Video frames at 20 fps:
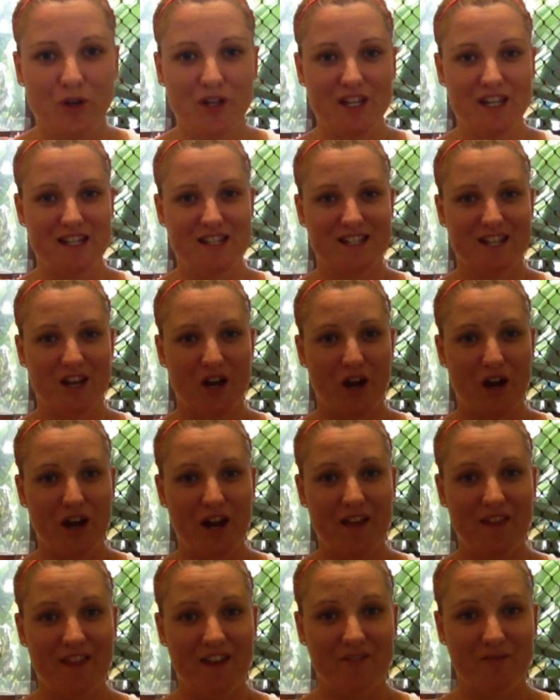years ago,
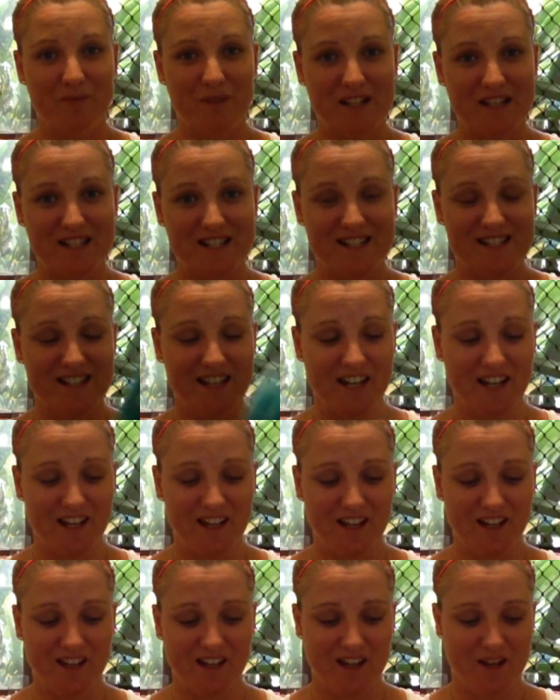and they've been
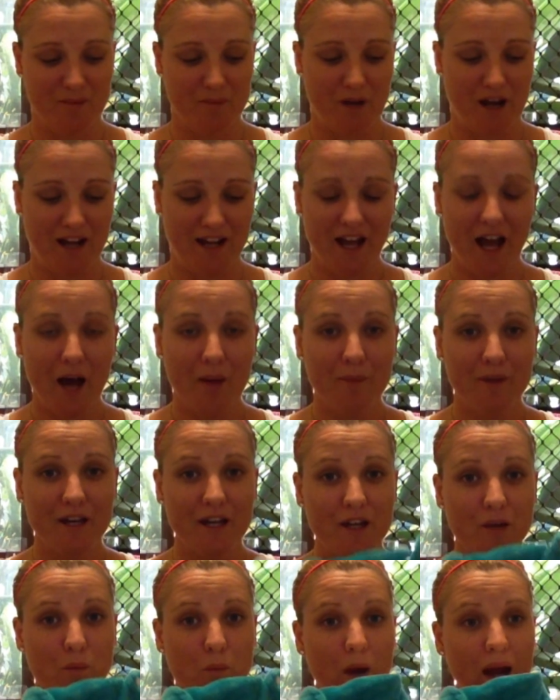sitting in my
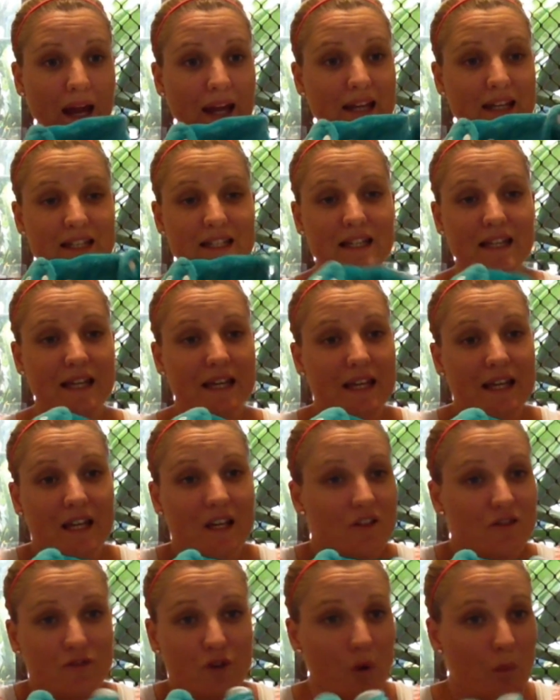cupboard
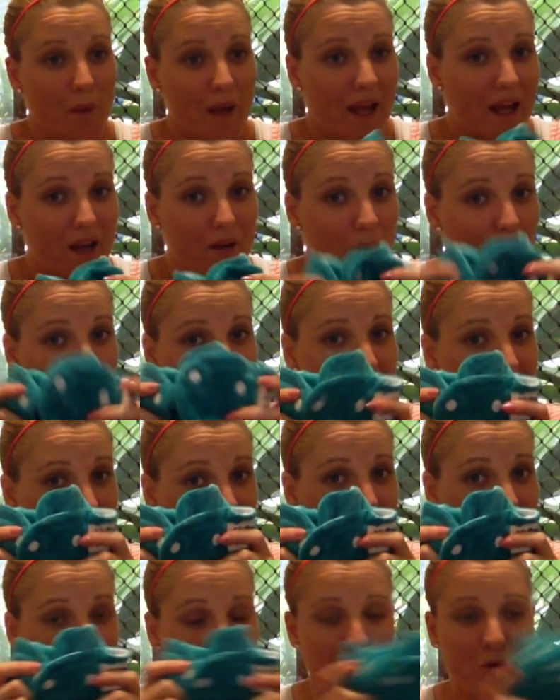waiting for when we
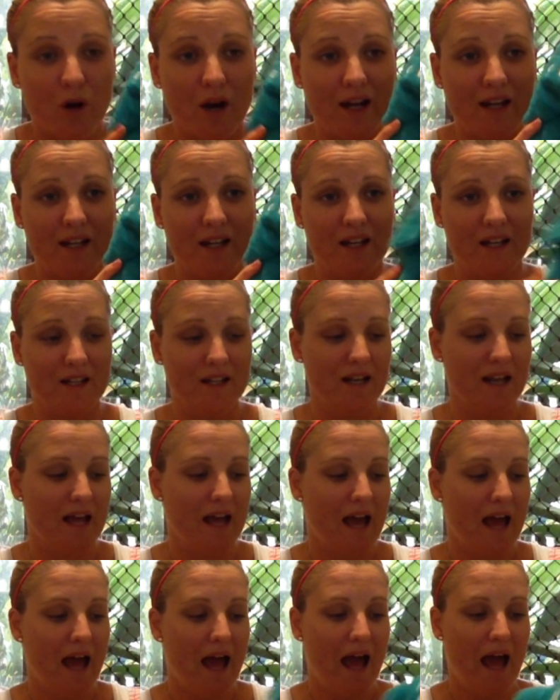get pregnant.
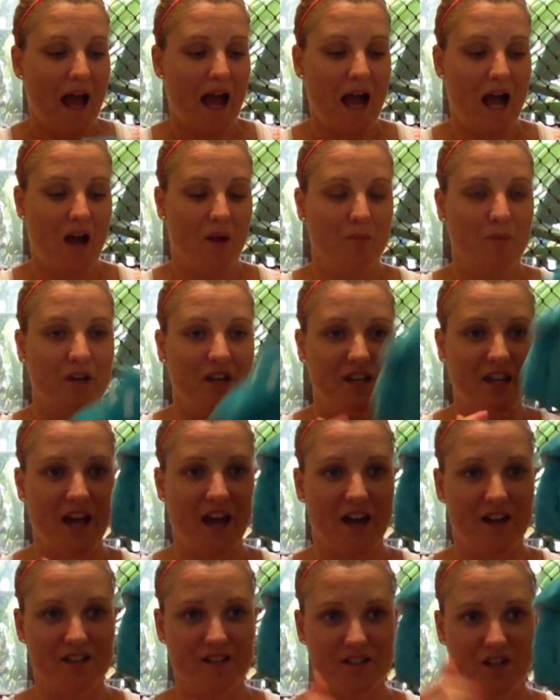But
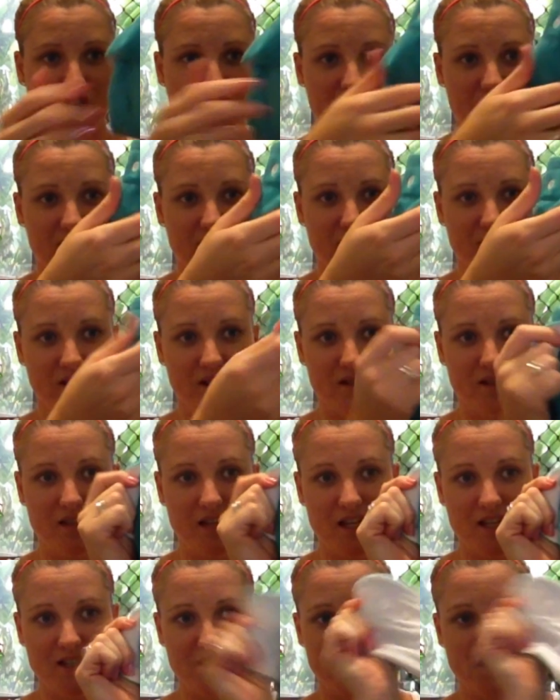yeah, so these are
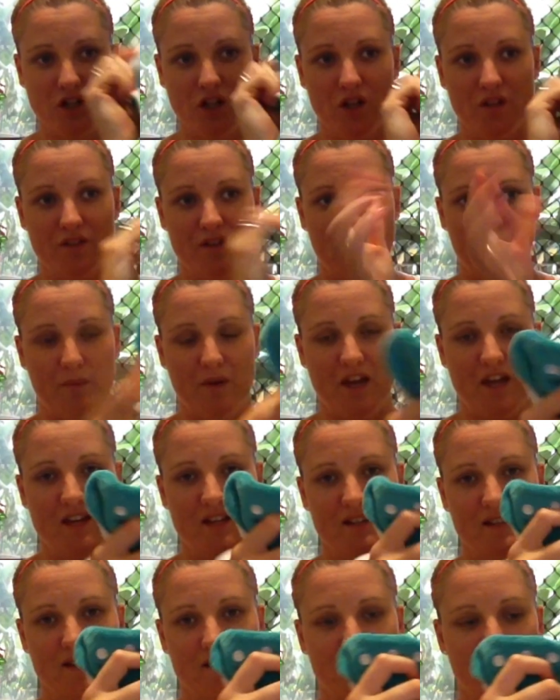the cloth
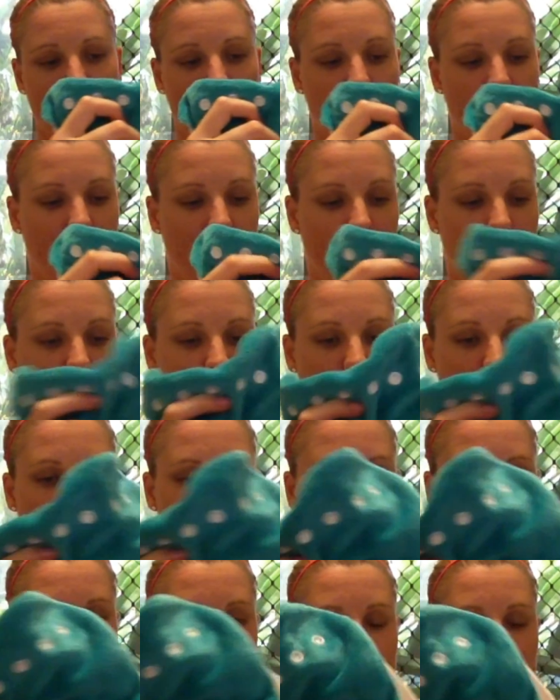nappies. You all know
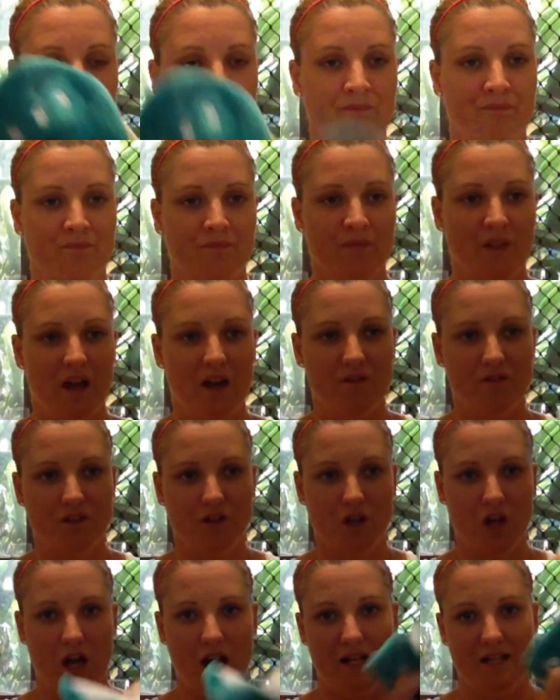them. Have
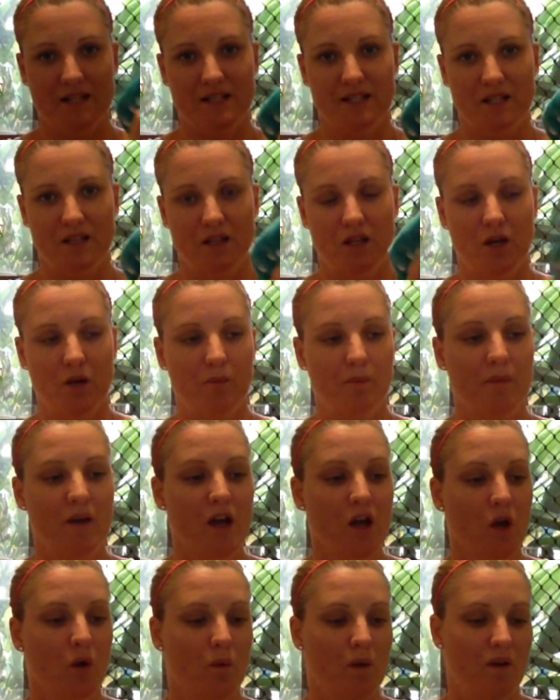the lines in them.
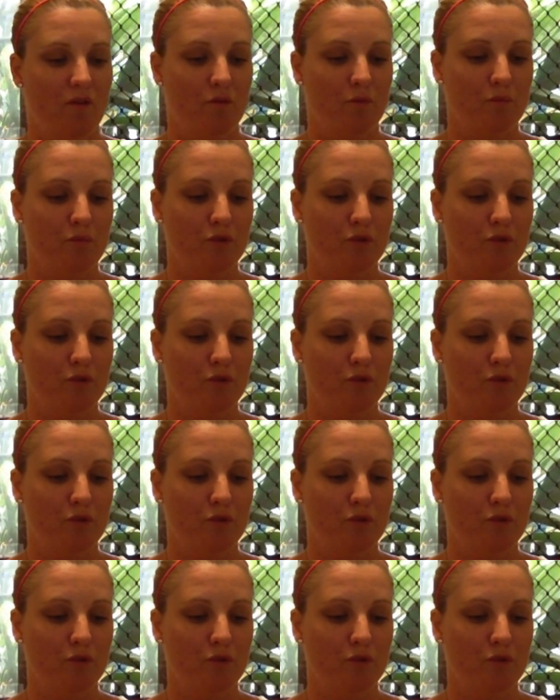We have a